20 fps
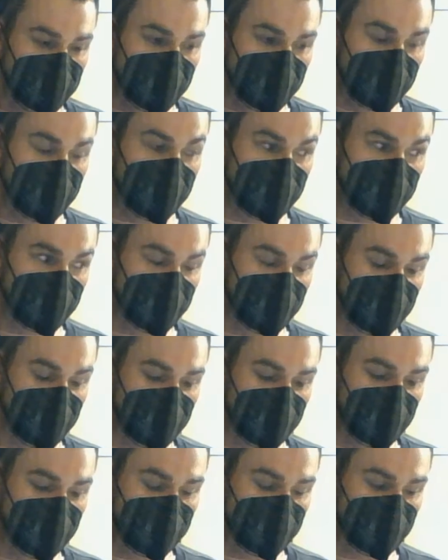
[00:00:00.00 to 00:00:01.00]
I
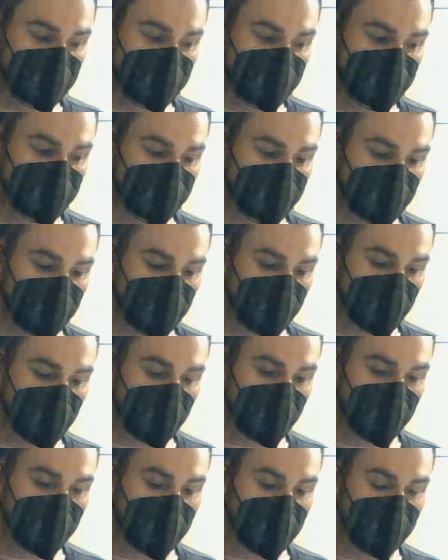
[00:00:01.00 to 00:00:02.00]
think. So what
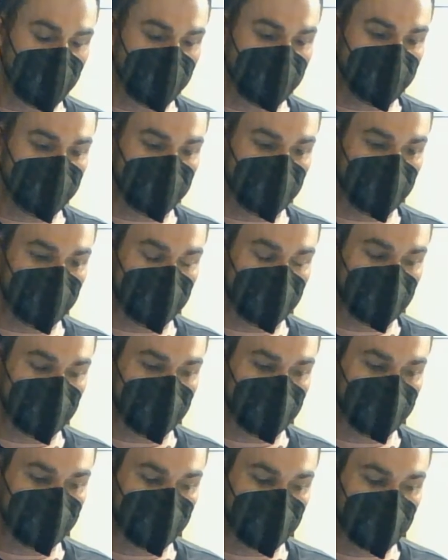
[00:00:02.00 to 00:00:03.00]
we'll probably do,
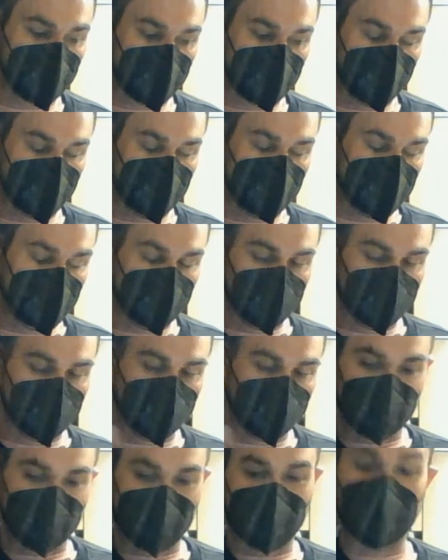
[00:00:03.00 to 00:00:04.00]

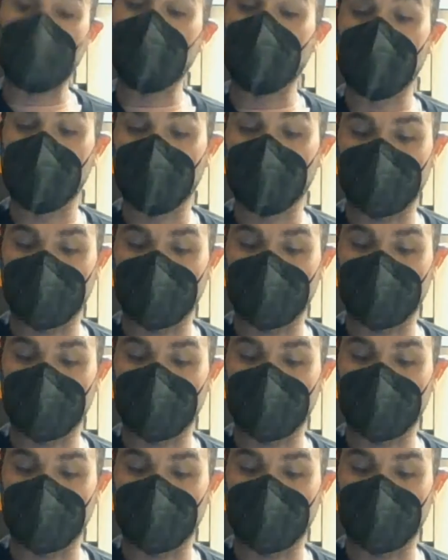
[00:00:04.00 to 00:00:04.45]
what I know we will